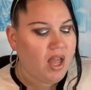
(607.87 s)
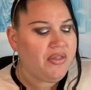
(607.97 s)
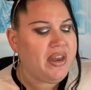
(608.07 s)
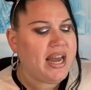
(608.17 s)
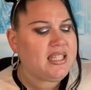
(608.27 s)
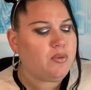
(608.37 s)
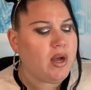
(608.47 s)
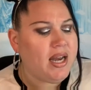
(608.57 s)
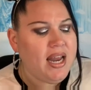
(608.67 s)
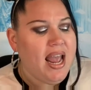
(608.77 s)
The next
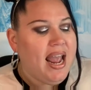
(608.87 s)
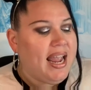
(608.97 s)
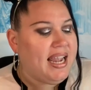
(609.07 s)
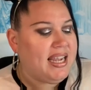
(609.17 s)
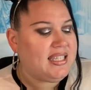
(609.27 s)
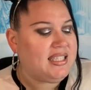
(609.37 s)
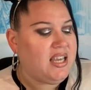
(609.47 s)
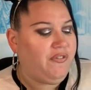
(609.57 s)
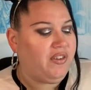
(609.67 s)
one is the